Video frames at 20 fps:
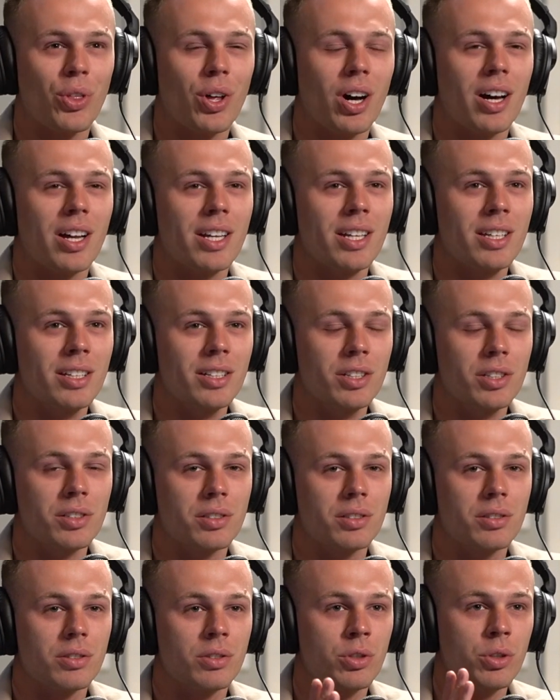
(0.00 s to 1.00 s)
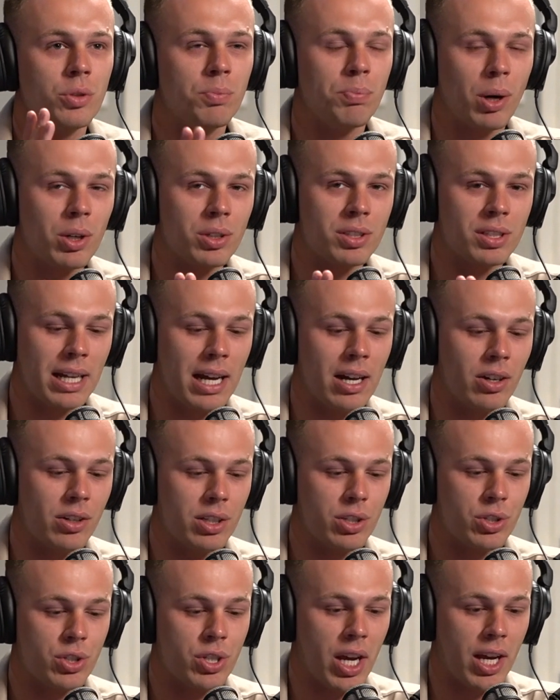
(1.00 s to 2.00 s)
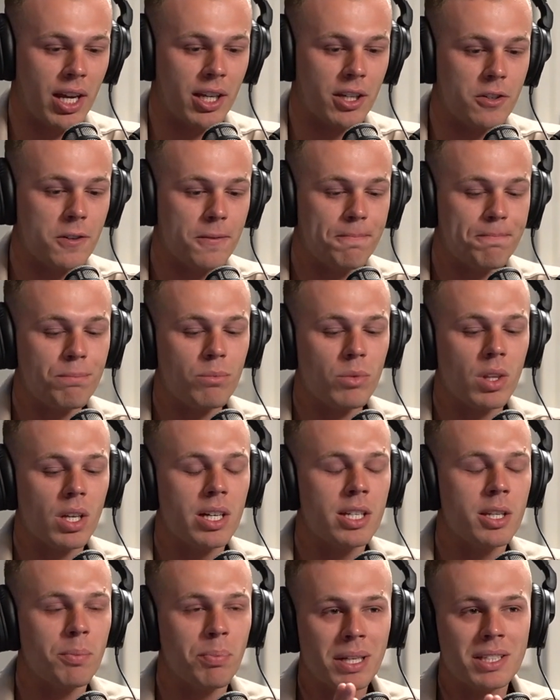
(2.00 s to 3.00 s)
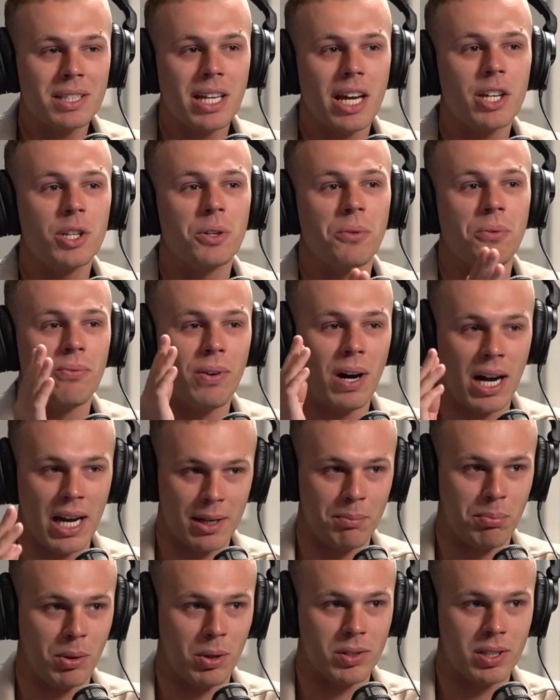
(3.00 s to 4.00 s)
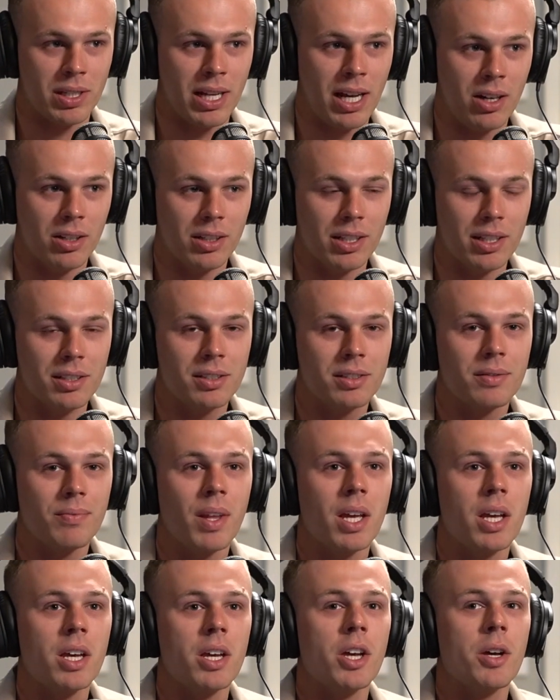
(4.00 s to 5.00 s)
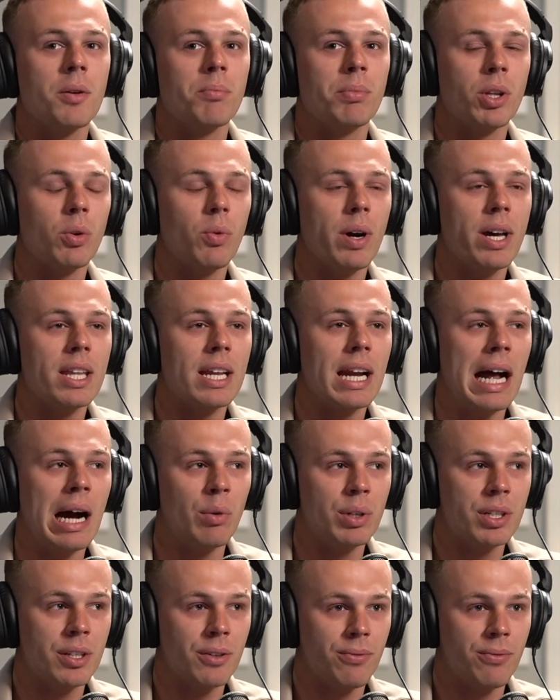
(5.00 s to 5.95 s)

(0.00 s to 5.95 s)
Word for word: thought is do personalities change it depends how you define personalities okay but the way that i would